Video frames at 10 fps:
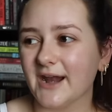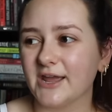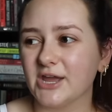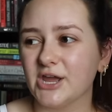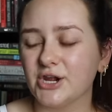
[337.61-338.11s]
I
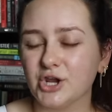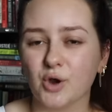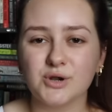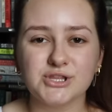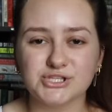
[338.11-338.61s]
can
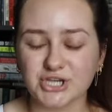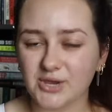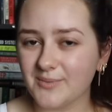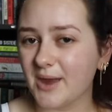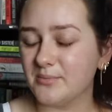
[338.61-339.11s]
go to the
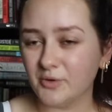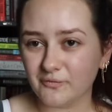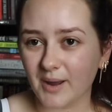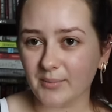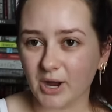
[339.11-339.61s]
gym and move
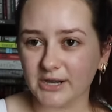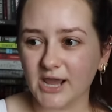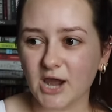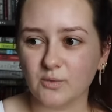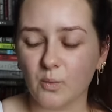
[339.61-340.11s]
my body
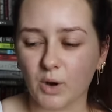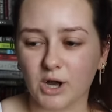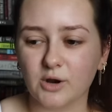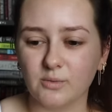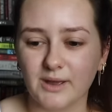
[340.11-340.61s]
and
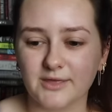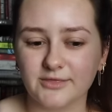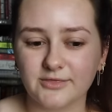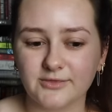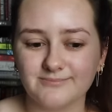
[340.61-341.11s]
work
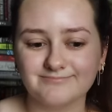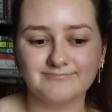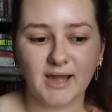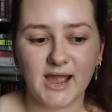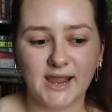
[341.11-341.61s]
with
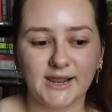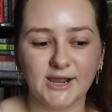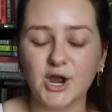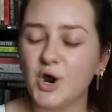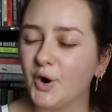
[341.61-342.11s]
my